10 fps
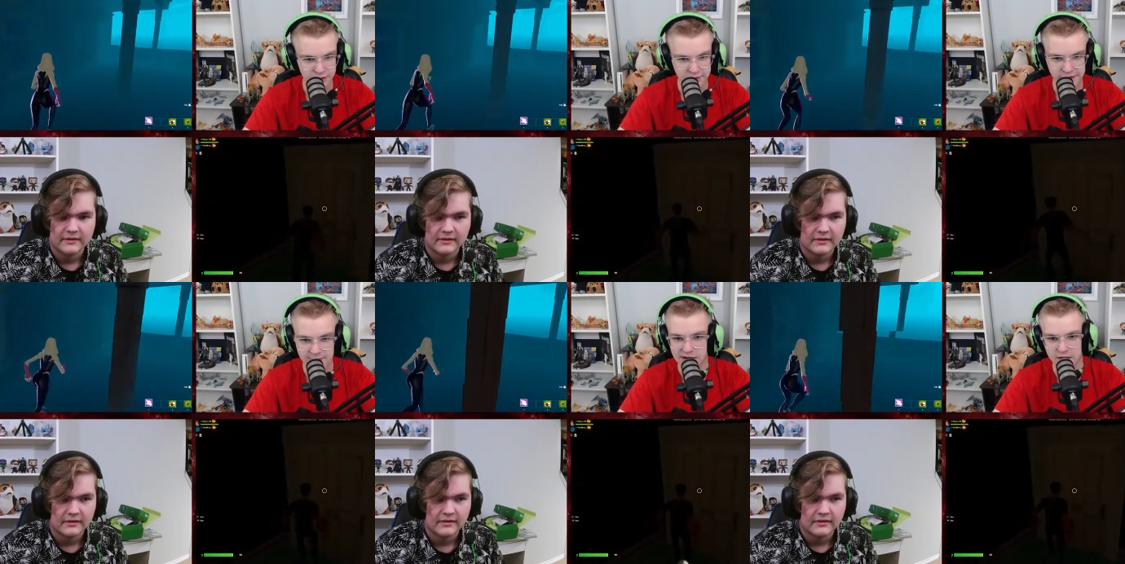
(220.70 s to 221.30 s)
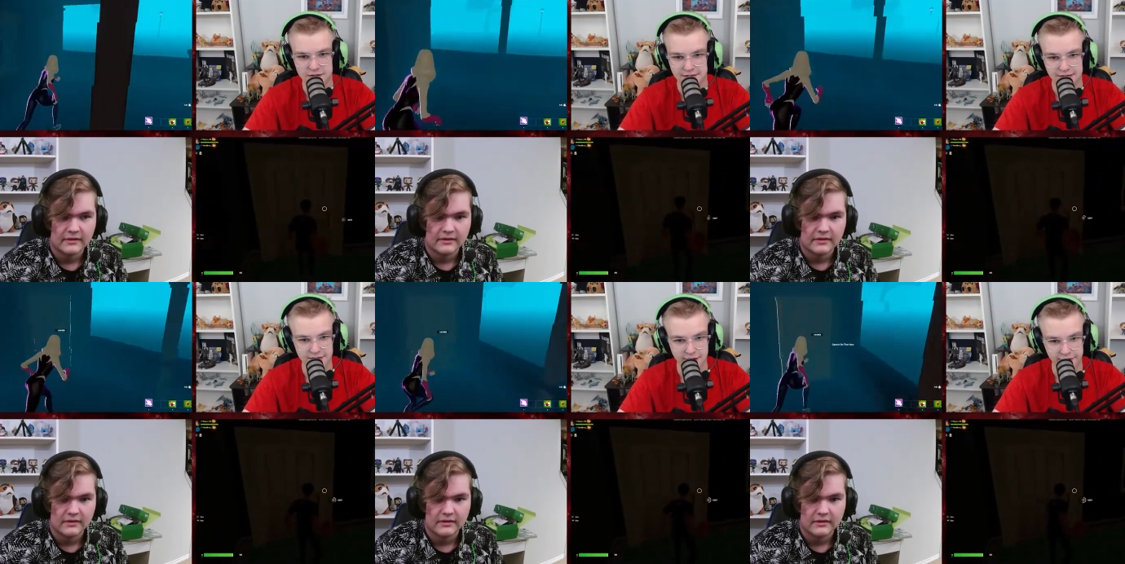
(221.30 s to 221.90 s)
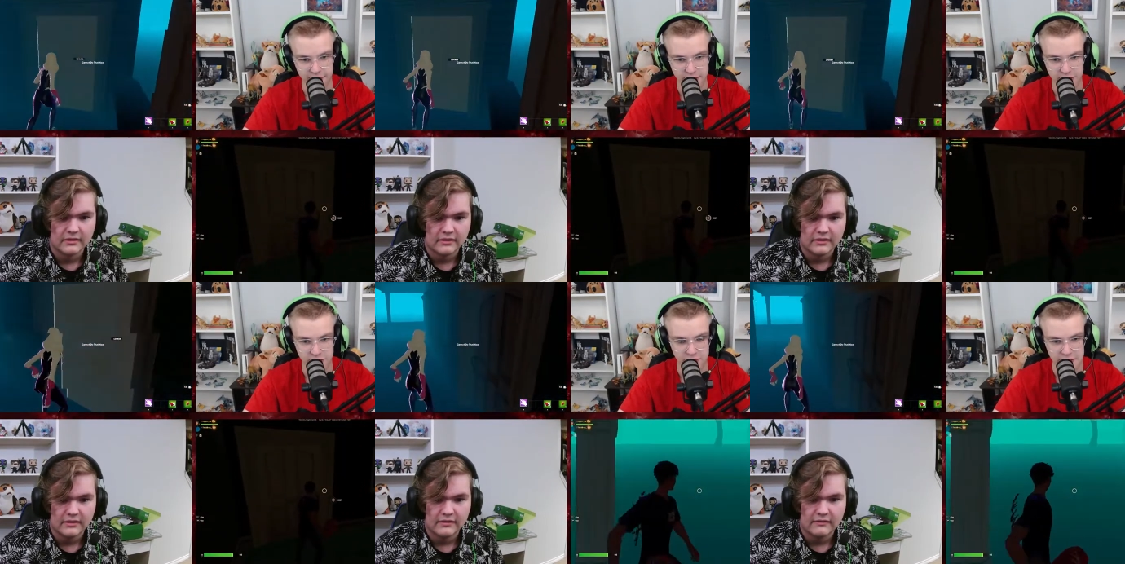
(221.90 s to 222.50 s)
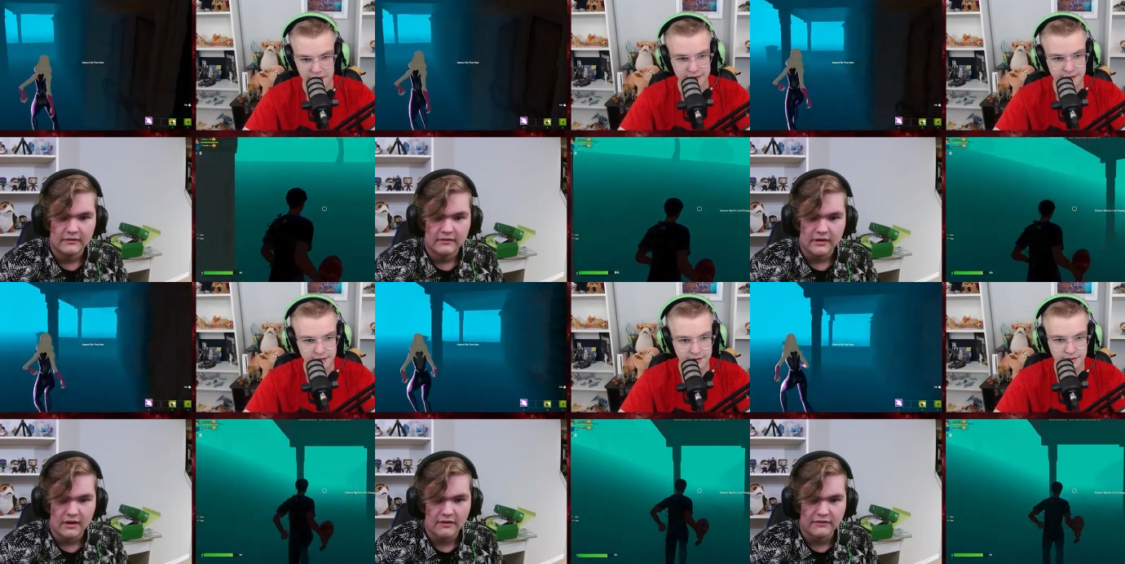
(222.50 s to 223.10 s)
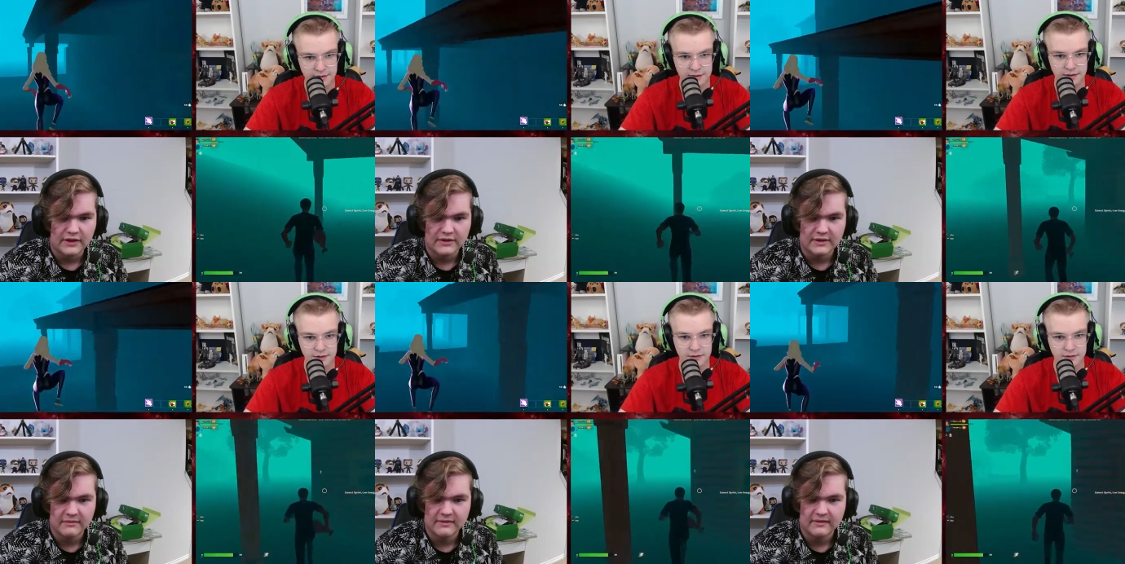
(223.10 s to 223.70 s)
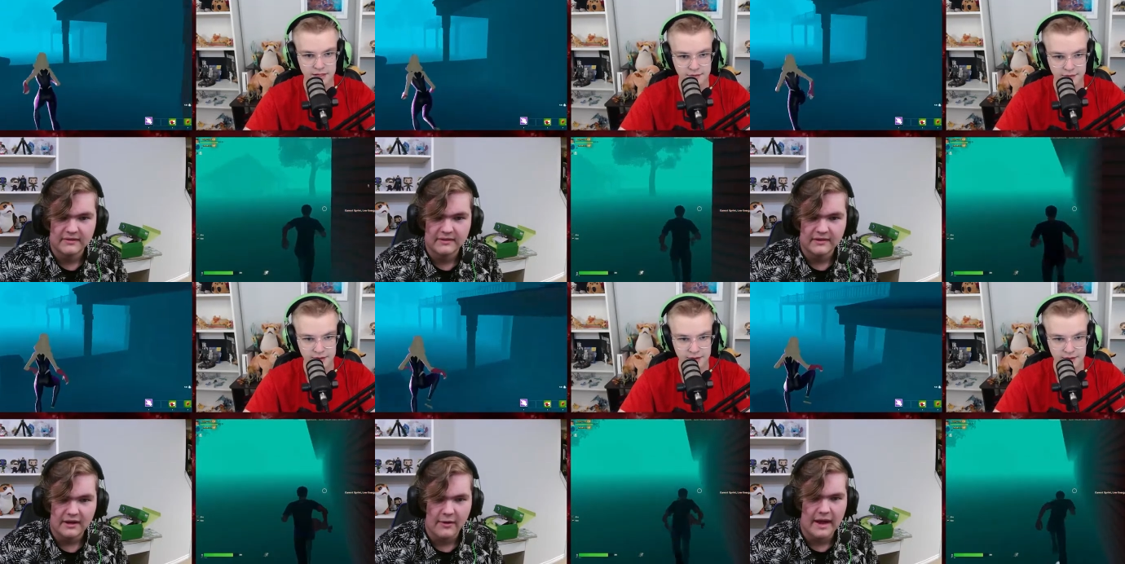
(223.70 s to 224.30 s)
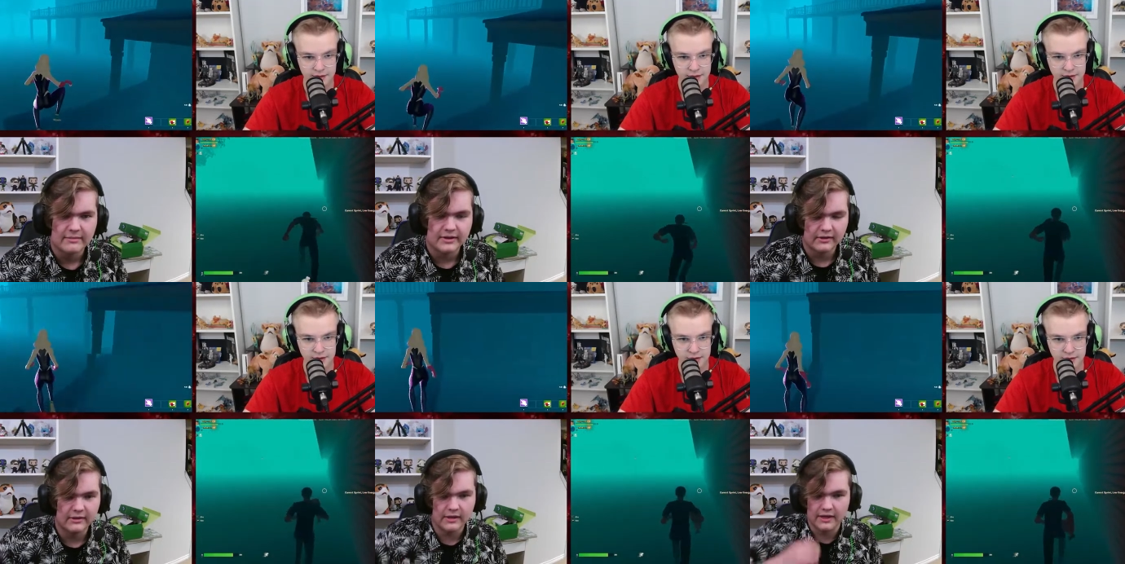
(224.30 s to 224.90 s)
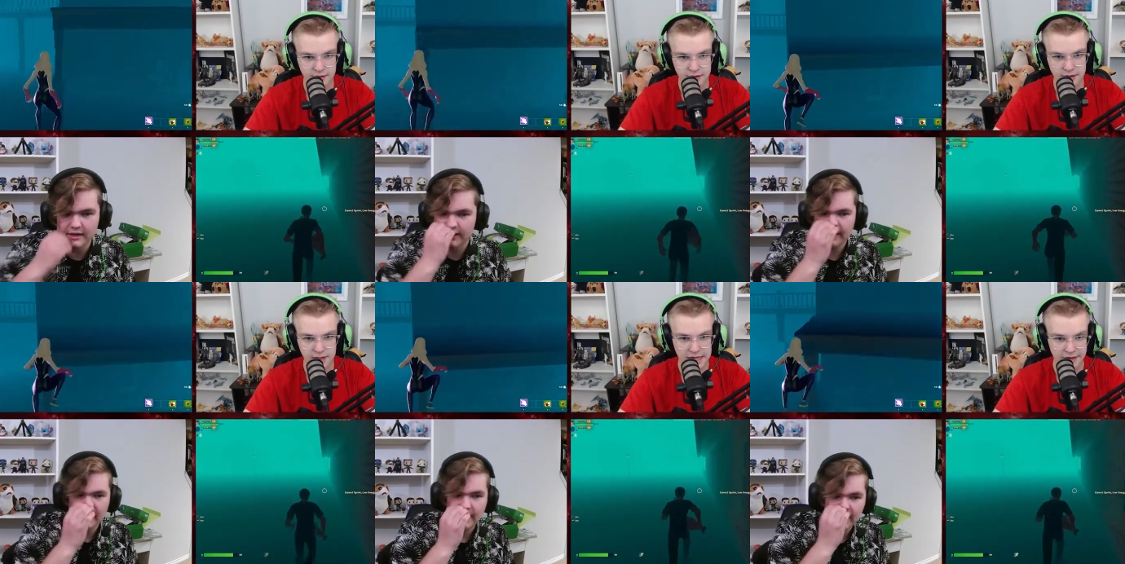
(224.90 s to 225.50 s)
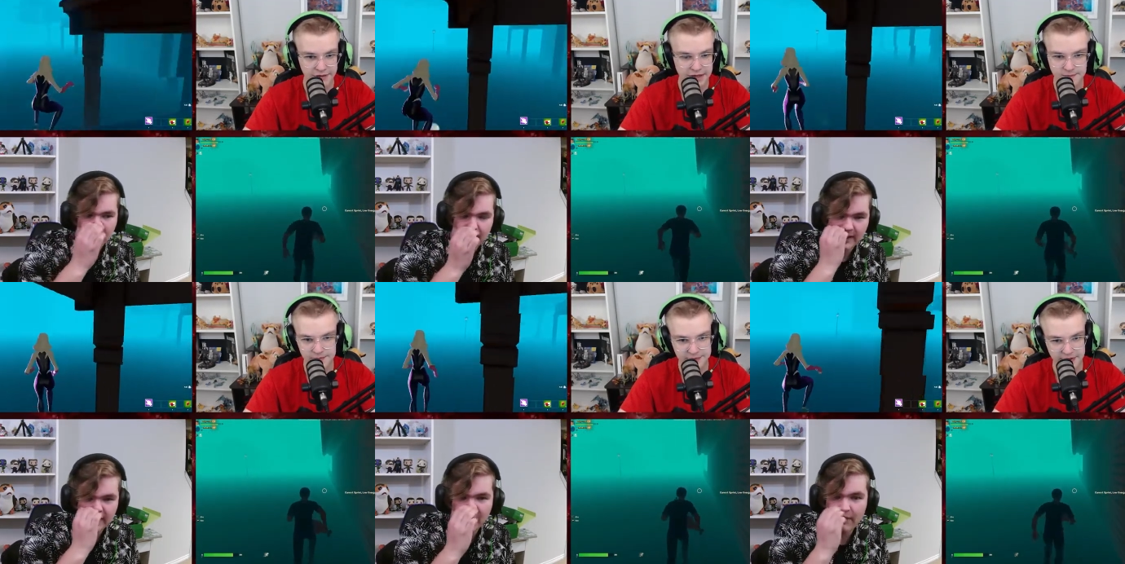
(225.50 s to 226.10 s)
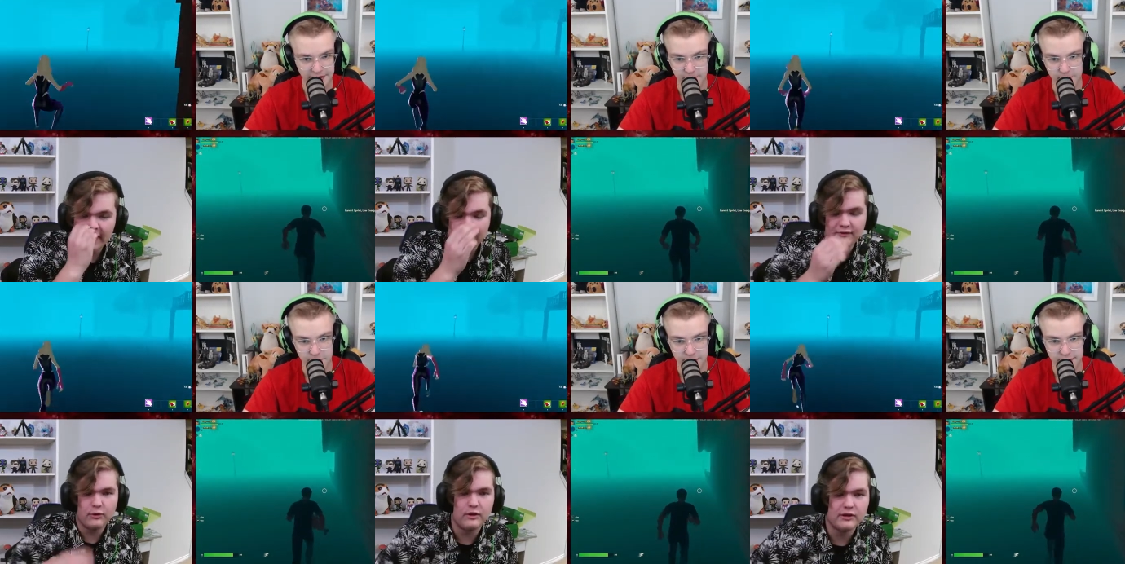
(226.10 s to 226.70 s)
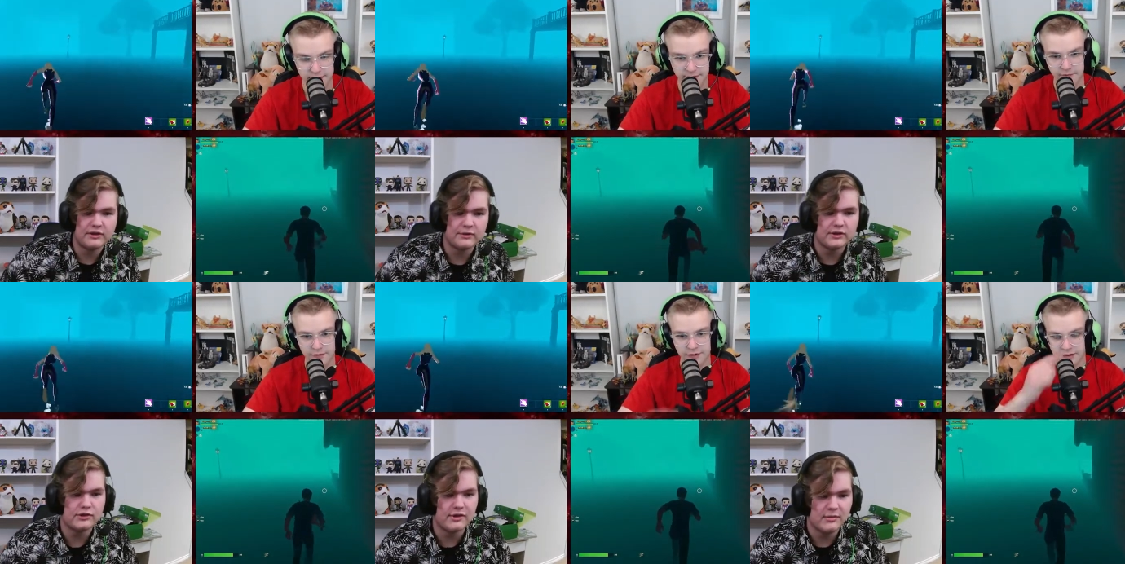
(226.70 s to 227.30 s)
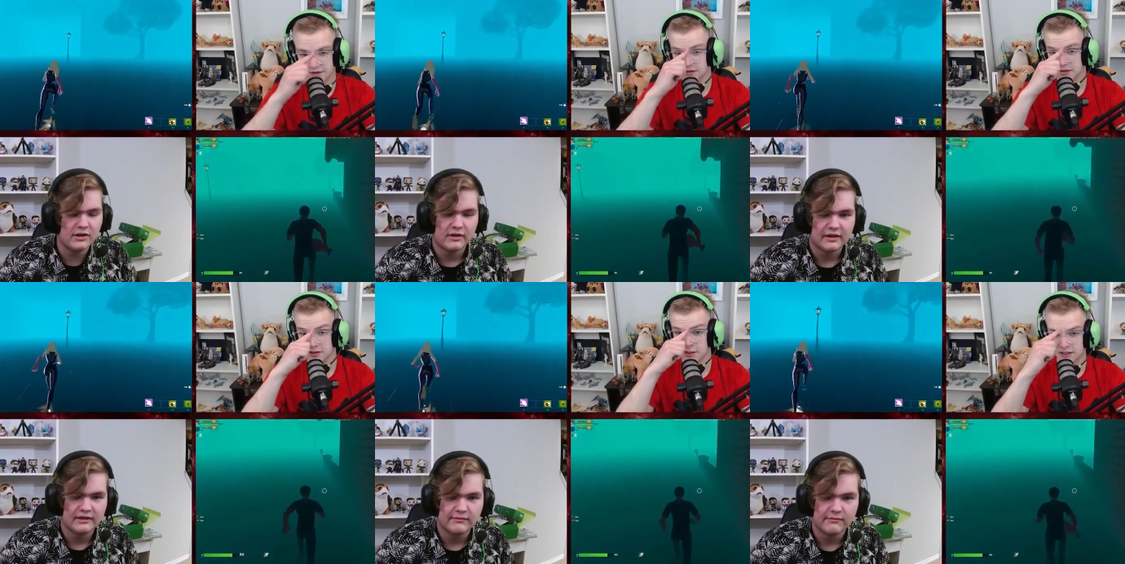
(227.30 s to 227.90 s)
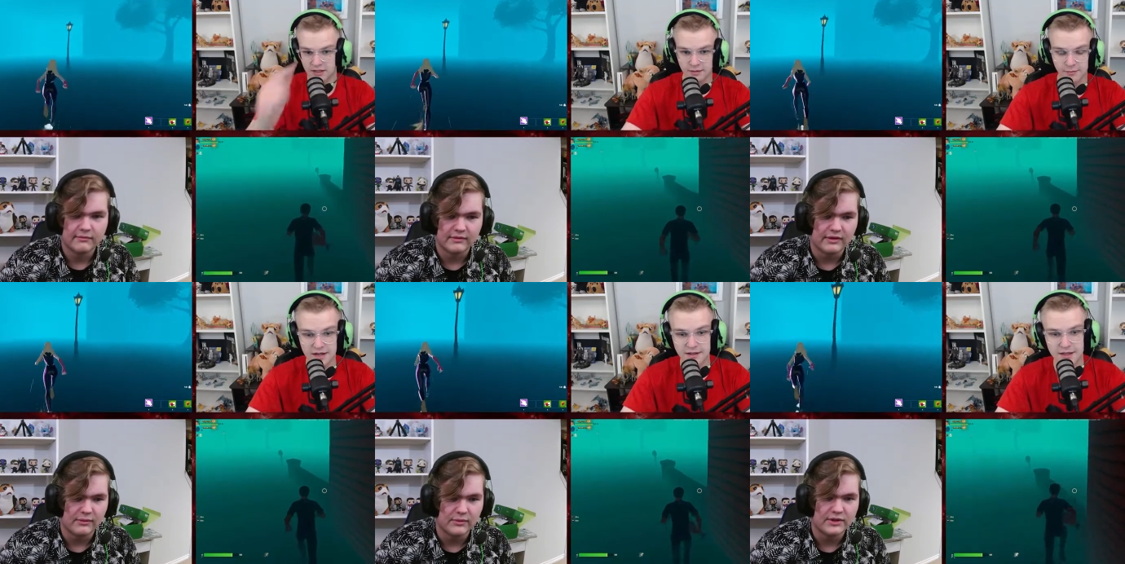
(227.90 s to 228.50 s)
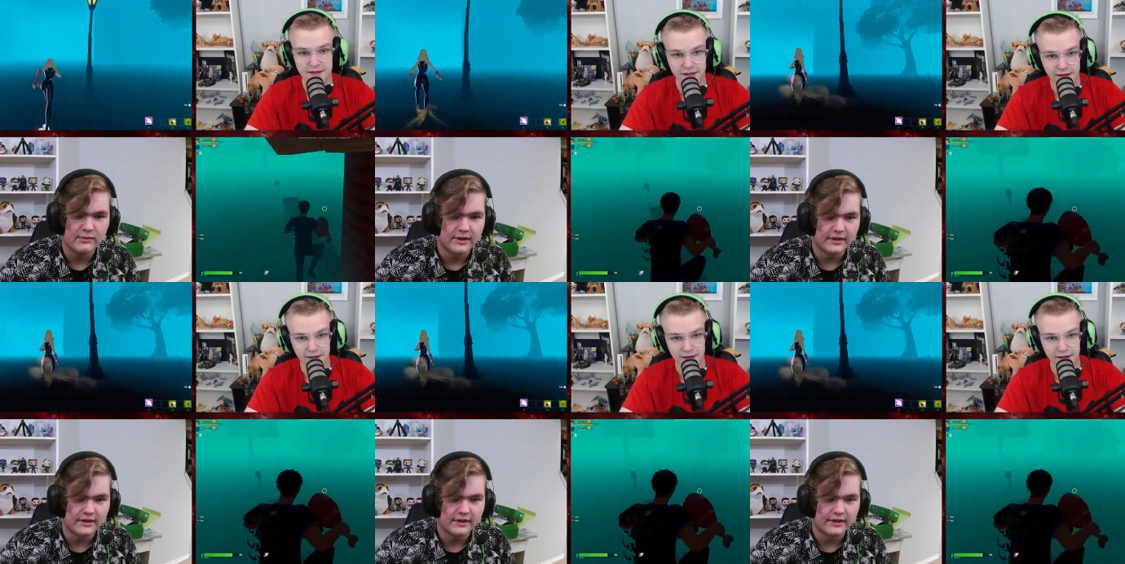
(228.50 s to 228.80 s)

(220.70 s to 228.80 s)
Speaker 1: we've had better success off Twitch. Like... Off YouTube? Yeah.
Speaker 2: Oh, absolutely. If any... But you know what? If you're a Twitch streamer... My thing, you